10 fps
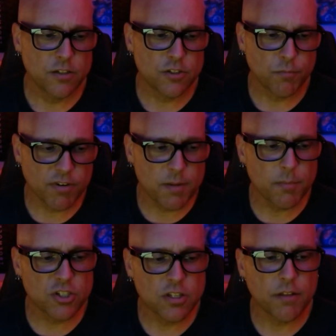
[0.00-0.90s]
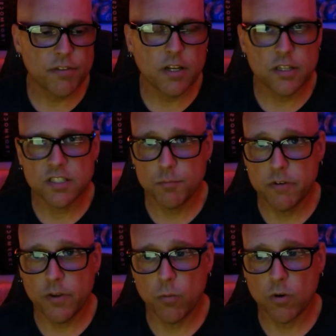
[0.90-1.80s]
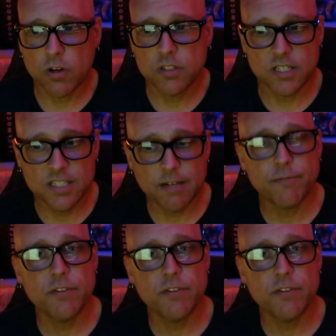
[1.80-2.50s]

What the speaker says: So pretty much nothing in this movie worked except